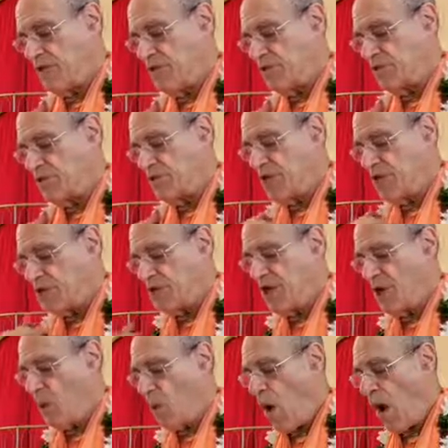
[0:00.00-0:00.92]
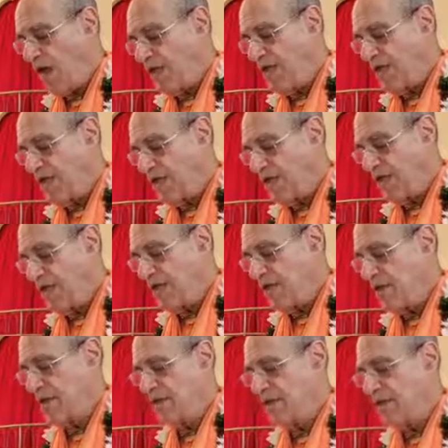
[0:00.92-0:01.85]
did Krishna wandering
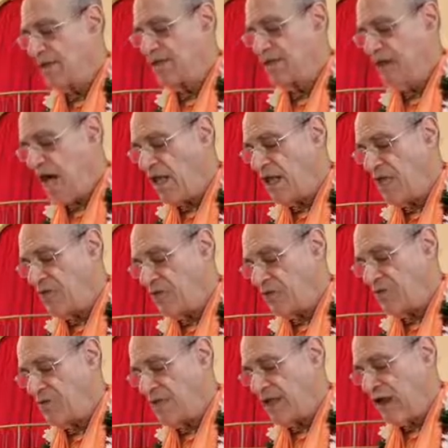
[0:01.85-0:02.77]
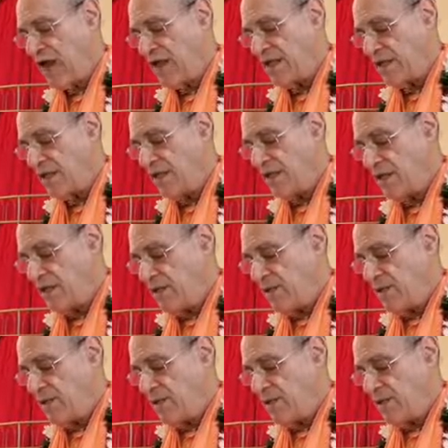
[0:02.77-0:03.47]
here acknowledge or not,